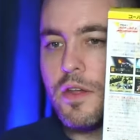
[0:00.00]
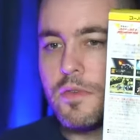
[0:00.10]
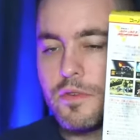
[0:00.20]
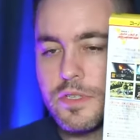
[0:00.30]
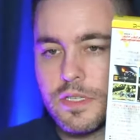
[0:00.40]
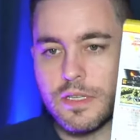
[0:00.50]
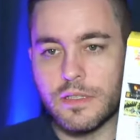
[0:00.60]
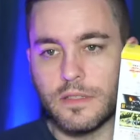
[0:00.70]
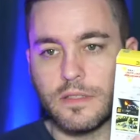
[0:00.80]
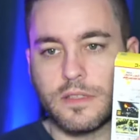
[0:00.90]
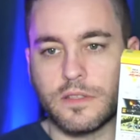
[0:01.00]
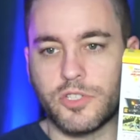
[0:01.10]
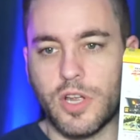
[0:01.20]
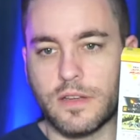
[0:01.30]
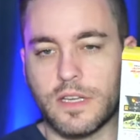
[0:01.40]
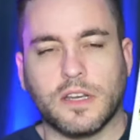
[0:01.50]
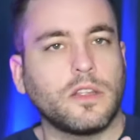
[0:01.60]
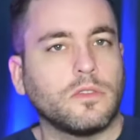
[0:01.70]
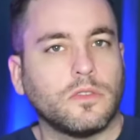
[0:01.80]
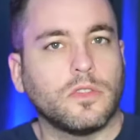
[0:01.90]
there's a uh, shots on. You
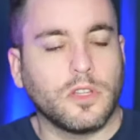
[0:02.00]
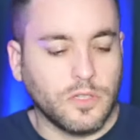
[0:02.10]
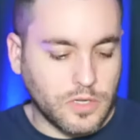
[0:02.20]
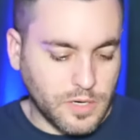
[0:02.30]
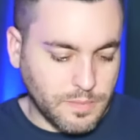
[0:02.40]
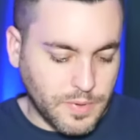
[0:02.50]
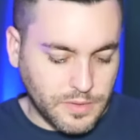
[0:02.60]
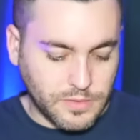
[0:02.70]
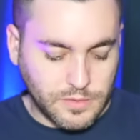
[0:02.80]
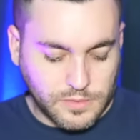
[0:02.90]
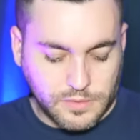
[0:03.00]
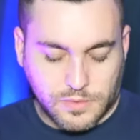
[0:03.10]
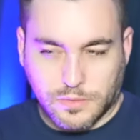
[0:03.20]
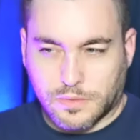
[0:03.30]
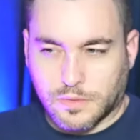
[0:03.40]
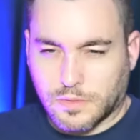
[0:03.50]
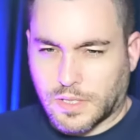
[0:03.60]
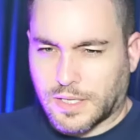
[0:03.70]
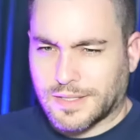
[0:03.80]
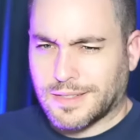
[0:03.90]
can look, look it up on Google.
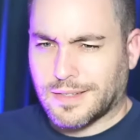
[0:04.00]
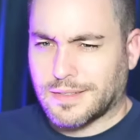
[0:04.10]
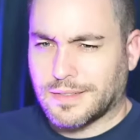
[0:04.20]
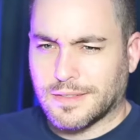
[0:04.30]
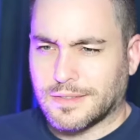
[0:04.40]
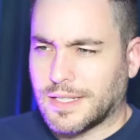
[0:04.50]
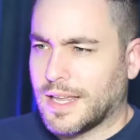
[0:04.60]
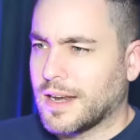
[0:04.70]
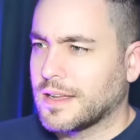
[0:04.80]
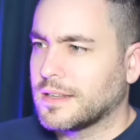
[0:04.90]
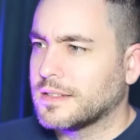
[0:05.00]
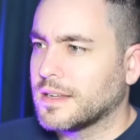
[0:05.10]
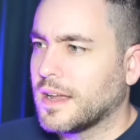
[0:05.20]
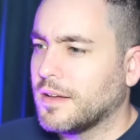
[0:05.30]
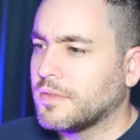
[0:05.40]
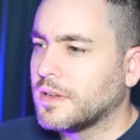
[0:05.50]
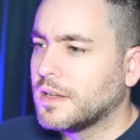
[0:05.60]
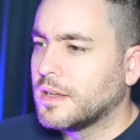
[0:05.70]
I guess I could. Can I? Because I have.